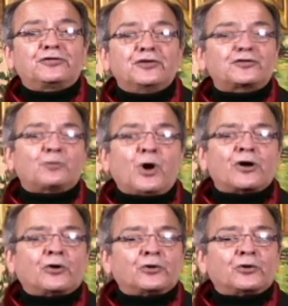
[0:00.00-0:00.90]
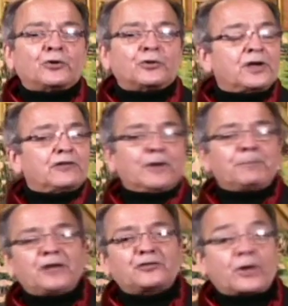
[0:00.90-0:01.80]
the business world.
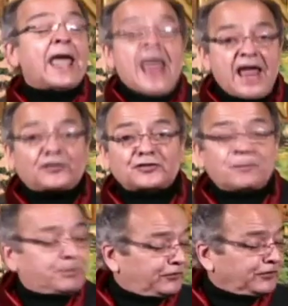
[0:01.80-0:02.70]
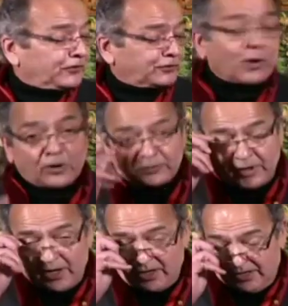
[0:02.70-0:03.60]
Front page story, ask the business
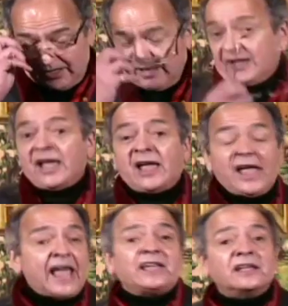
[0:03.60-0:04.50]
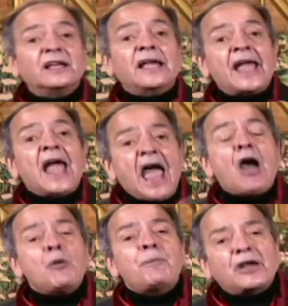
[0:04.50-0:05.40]
world. Hey,
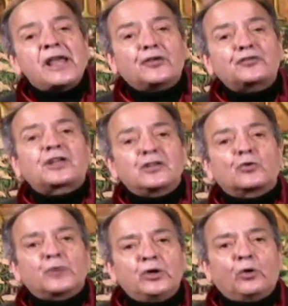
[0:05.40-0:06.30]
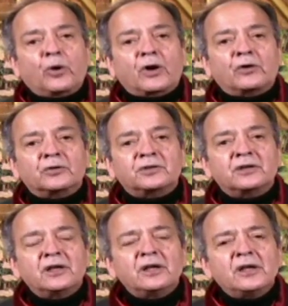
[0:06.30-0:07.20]
how about asking the real world?
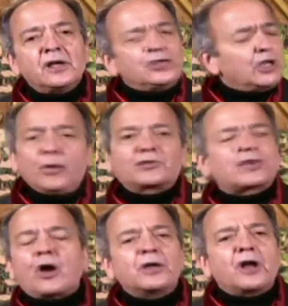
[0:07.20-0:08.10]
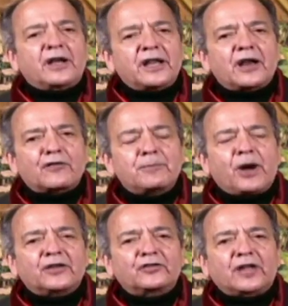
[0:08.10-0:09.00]
Do you know what's going on in
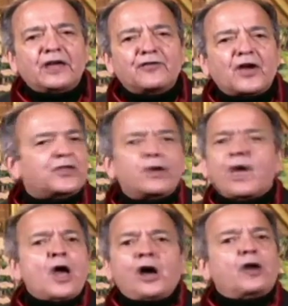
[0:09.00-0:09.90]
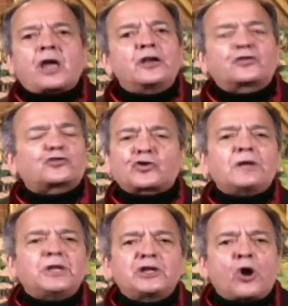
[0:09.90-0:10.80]
everybody's life out there? An
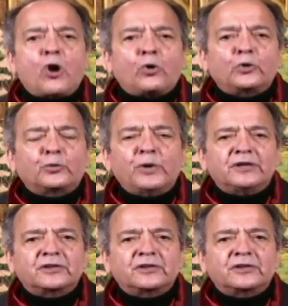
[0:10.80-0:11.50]
extremely cold